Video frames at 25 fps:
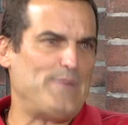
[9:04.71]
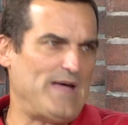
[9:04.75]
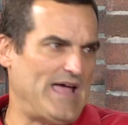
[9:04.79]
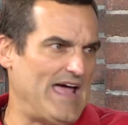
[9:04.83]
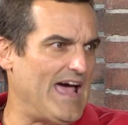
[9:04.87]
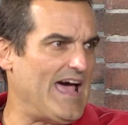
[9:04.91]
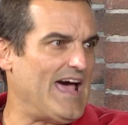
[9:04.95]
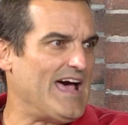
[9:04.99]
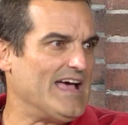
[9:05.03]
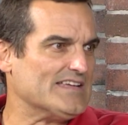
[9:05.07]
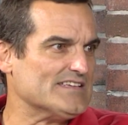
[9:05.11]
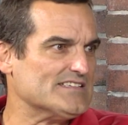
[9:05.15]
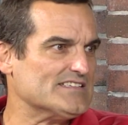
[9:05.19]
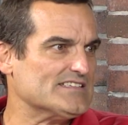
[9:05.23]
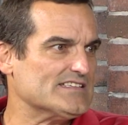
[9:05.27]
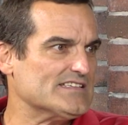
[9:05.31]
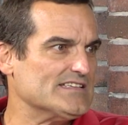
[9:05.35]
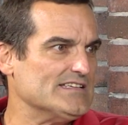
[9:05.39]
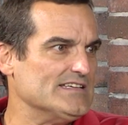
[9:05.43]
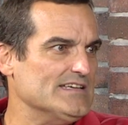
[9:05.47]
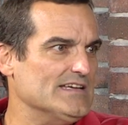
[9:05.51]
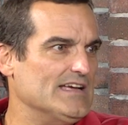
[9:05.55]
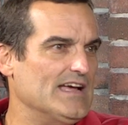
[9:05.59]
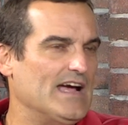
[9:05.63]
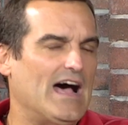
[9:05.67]

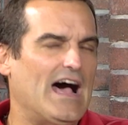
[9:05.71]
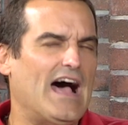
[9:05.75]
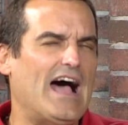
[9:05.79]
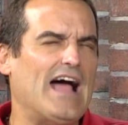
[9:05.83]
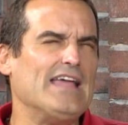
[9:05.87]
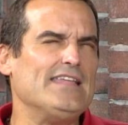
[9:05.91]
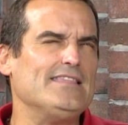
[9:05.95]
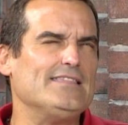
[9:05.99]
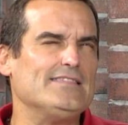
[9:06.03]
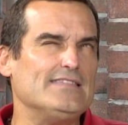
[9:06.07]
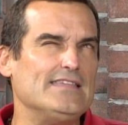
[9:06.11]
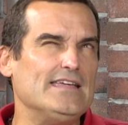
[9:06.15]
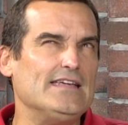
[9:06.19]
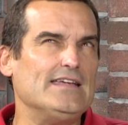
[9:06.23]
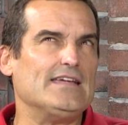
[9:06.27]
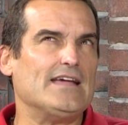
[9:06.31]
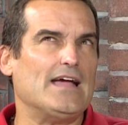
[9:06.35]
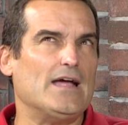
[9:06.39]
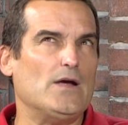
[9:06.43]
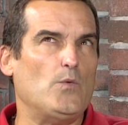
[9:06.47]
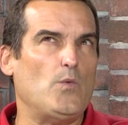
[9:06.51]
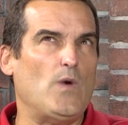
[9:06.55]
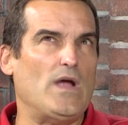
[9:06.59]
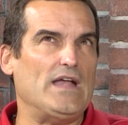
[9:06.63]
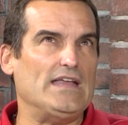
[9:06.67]
passed, I think
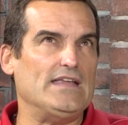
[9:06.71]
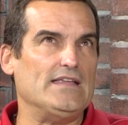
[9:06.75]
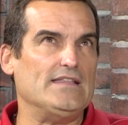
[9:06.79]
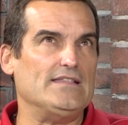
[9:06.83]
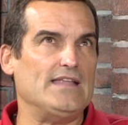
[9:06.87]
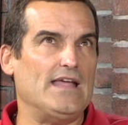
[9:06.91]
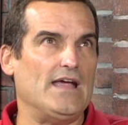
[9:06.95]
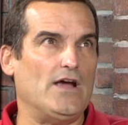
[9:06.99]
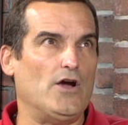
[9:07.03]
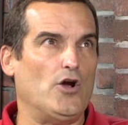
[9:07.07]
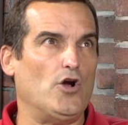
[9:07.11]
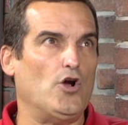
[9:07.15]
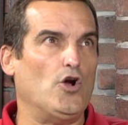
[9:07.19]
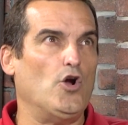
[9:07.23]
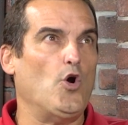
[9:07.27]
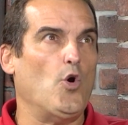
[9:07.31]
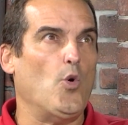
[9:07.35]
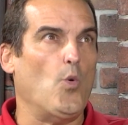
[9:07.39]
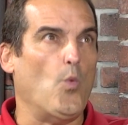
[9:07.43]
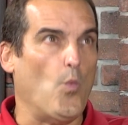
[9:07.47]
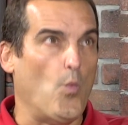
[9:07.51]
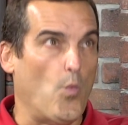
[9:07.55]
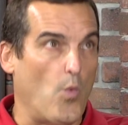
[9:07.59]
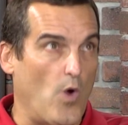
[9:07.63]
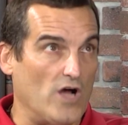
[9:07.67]
I went in there
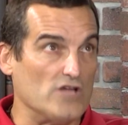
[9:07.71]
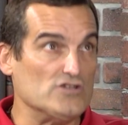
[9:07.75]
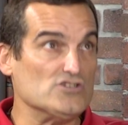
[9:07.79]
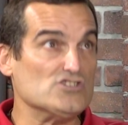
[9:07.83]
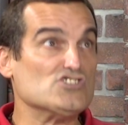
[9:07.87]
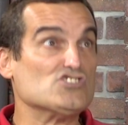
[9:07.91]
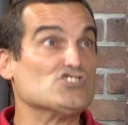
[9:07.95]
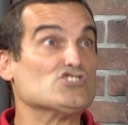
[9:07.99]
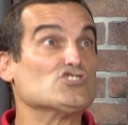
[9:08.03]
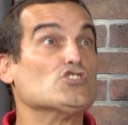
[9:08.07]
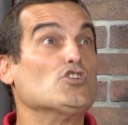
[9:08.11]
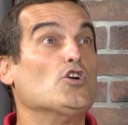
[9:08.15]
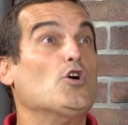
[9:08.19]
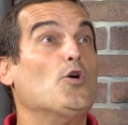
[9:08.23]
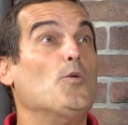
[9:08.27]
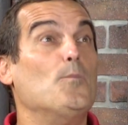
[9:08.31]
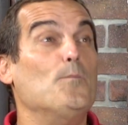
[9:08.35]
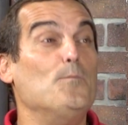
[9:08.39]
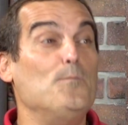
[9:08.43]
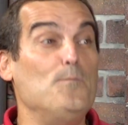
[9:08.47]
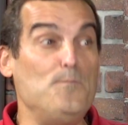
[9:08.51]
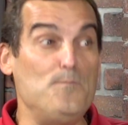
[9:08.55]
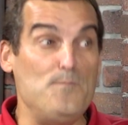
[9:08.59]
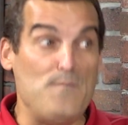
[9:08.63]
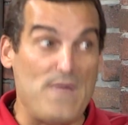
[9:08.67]
once,
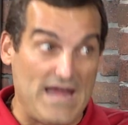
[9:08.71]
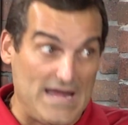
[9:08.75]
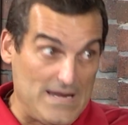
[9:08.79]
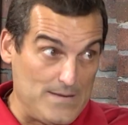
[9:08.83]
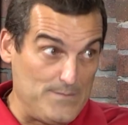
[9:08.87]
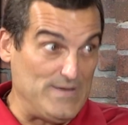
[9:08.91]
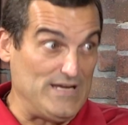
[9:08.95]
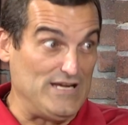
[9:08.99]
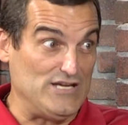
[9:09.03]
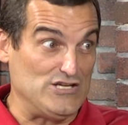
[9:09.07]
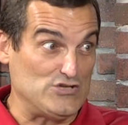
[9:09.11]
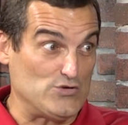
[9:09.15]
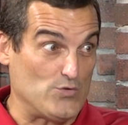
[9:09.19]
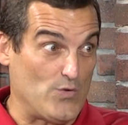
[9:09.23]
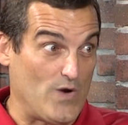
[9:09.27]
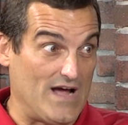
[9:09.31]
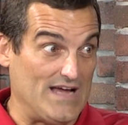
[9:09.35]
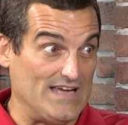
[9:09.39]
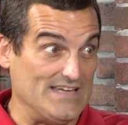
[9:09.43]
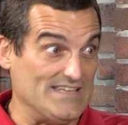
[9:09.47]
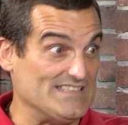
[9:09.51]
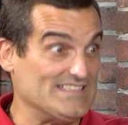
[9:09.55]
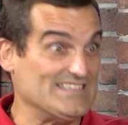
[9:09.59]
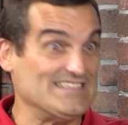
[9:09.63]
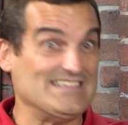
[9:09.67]
maybe
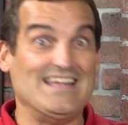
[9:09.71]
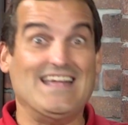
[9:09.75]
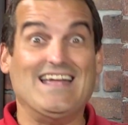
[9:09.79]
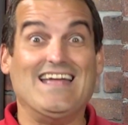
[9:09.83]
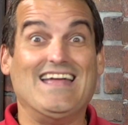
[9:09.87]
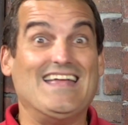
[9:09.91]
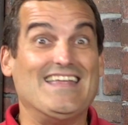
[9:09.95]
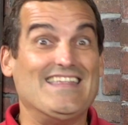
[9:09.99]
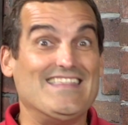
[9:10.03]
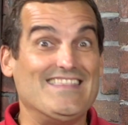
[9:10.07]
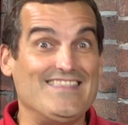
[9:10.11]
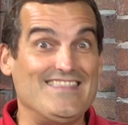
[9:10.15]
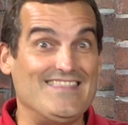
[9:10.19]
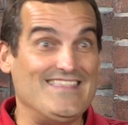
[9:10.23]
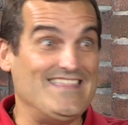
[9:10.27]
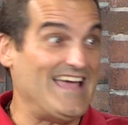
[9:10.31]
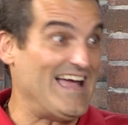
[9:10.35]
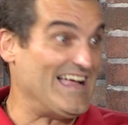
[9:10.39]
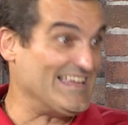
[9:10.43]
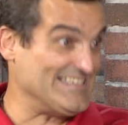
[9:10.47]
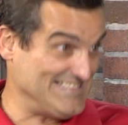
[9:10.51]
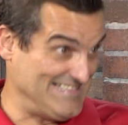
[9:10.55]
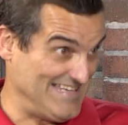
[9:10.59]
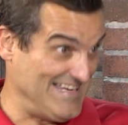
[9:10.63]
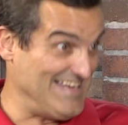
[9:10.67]
twice.
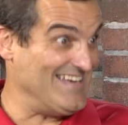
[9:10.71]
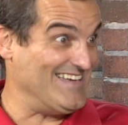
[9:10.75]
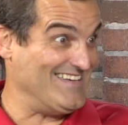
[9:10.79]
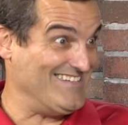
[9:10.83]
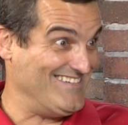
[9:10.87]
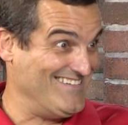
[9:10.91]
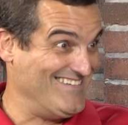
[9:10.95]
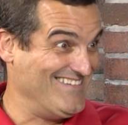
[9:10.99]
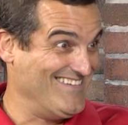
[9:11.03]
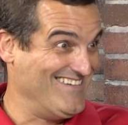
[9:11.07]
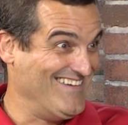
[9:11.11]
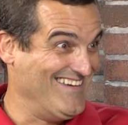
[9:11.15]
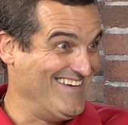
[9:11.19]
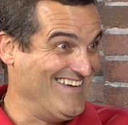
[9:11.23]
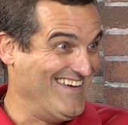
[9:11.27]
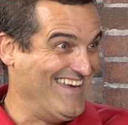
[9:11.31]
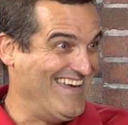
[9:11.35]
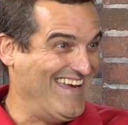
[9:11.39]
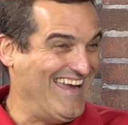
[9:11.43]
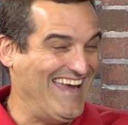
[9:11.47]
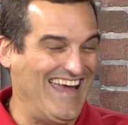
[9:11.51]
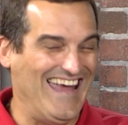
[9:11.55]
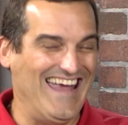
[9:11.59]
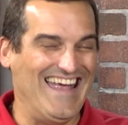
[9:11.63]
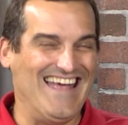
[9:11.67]
That's it. Okay.
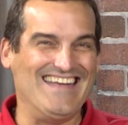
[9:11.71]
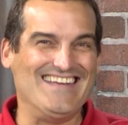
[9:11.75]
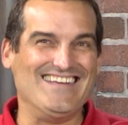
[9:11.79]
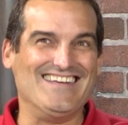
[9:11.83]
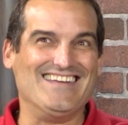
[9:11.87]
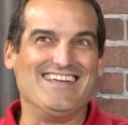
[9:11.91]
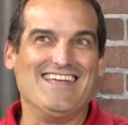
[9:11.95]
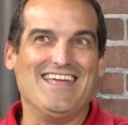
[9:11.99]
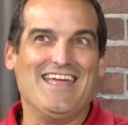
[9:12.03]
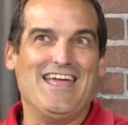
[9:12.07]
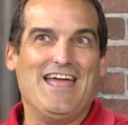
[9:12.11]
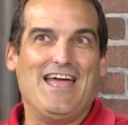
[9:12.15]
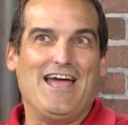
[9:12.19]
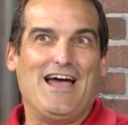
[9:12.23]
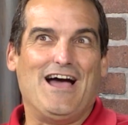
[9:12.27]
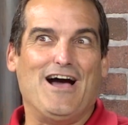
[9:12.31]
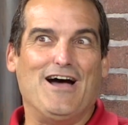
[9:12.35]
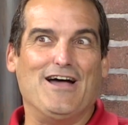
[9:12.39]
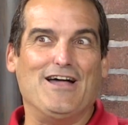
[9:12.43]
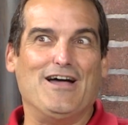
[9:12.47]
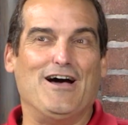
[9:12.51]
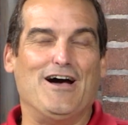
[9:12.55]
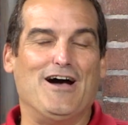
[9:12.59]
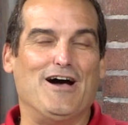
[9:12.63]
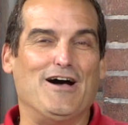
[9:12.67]
And
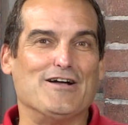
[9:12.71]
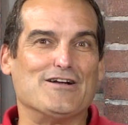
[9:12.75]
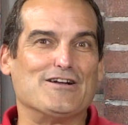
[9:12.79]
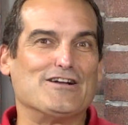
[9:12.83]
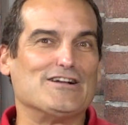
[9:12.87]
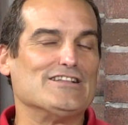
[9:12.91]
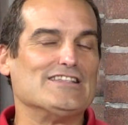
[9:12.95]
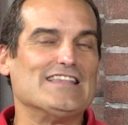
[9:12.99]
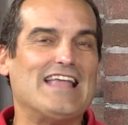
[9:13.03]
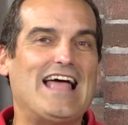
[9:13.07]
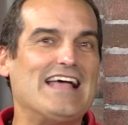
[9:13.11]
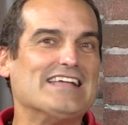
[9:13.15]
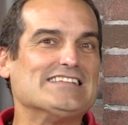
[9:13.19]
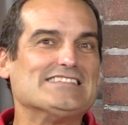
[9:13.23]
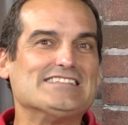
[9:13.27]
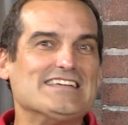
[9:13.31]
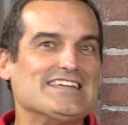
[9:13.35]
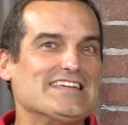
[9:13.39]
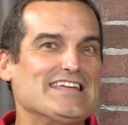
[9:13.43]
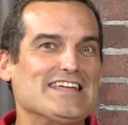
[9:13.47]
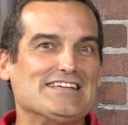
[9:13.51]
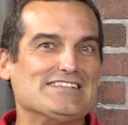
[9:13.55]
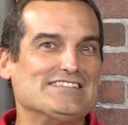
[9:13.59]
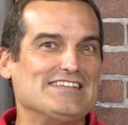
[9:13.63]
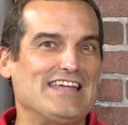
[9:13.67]
a, a
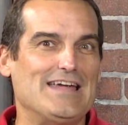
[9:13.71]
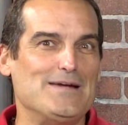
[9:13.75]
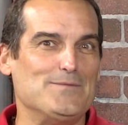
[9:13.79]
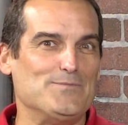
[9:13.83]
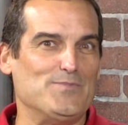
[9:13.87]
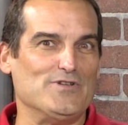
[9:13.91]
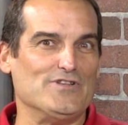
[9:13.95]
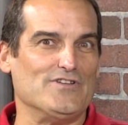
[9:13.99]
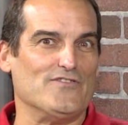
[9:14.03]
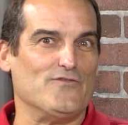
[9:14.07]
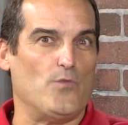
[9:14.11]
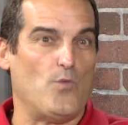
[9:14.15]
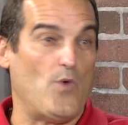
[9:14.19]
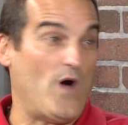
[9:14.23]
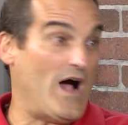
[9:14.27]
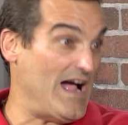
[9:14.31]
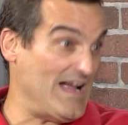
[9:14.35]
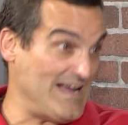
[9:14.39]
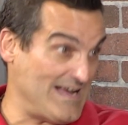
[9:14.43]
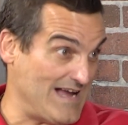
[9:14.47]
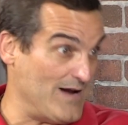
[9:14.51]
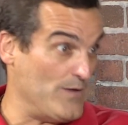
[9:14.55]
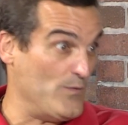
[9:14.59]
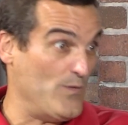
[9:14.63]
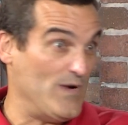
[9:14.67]
classic example of
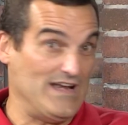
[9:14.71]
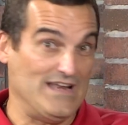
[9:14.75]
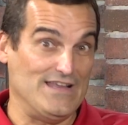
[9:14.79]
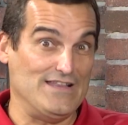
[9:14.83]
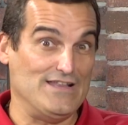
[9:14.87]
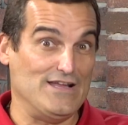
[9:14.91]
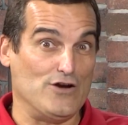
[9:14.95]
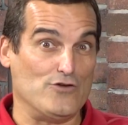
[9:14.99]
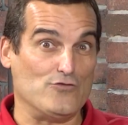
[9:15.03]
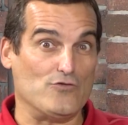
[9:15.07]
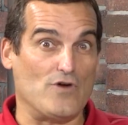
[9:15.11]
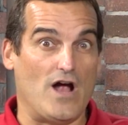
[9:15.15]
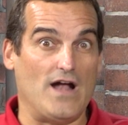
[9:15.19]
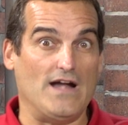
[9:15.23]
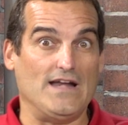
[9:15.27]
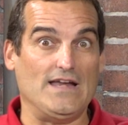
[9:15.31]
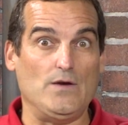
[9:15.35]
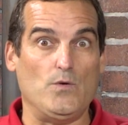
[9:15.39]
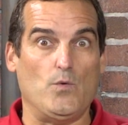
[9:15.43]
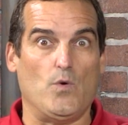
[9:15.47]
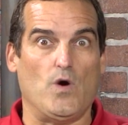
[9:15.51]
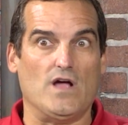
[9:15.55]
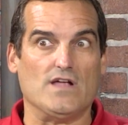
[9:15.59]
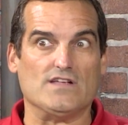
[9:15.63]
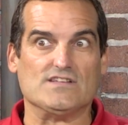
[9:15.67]
why I went in there,
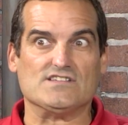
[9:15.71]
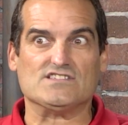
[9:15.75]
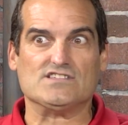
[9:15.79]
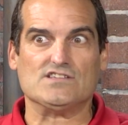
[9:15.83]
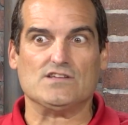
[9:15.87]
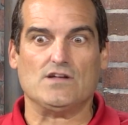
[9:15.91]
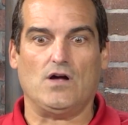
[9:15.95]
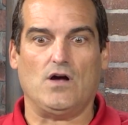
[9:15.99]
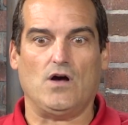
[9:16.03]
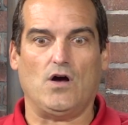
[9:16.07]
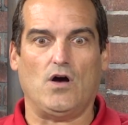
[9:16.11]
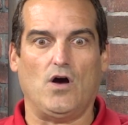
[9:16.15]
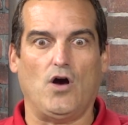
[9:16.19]
Ronnie, was